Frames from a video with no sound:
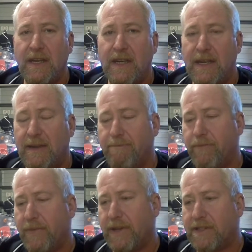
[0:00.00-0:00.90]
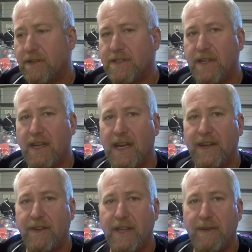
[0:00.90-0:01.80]
There's lots that'll
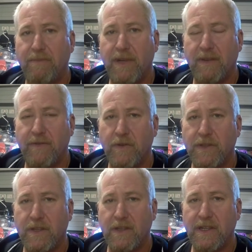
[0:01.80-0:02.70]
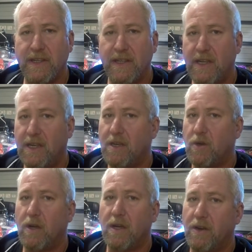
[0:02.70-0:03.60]
argue that, but unfortunately
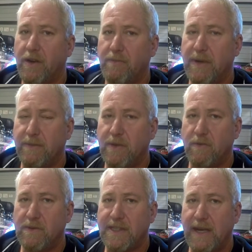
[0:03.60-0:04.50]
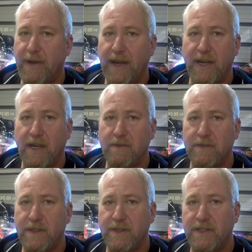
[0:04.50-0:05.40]
quite a lot of the people that step out of
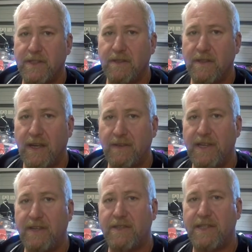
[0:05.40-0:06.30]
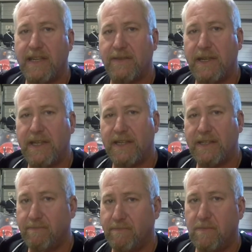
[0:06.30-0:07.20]
Holden Utes over here in
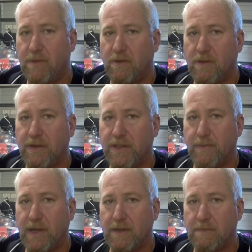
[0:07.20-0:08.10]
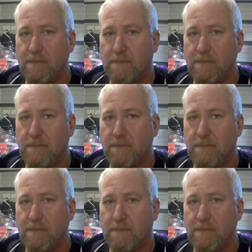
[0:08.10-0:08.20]
Tasmania look like this bloke.